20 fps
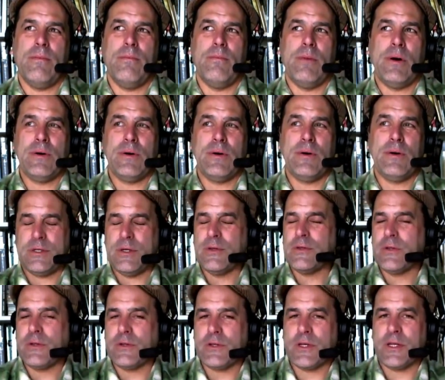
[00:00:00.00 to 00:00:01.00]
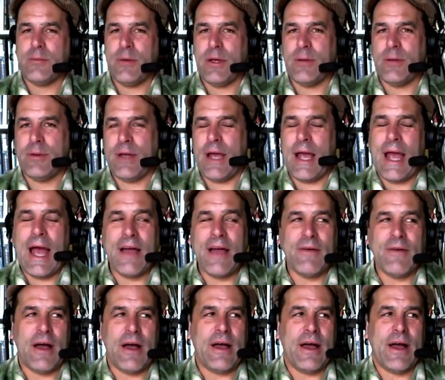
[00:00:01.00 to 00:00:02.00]
most users are going to be able,
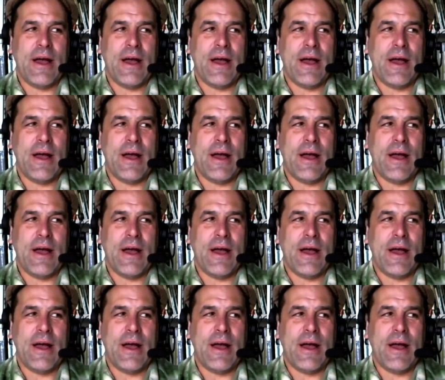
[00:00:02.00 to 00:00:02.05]
I